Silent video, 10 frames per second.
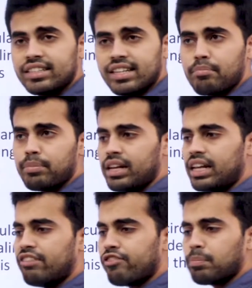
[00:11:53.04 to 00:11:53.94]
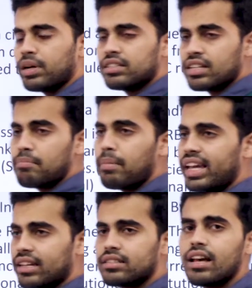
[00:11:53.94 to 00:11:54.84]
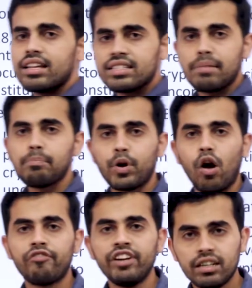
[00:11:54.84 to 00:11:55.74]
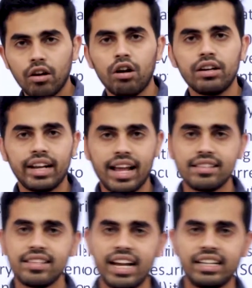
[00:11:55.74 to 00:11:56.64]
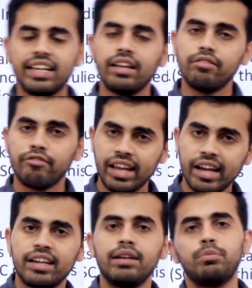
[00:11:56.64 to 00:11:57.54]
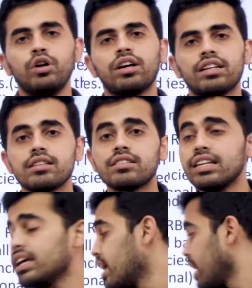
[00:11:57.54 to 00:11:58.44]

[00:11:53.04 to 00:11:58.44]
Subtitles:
example, if a person makes some profit on transacting via cryptocurrency,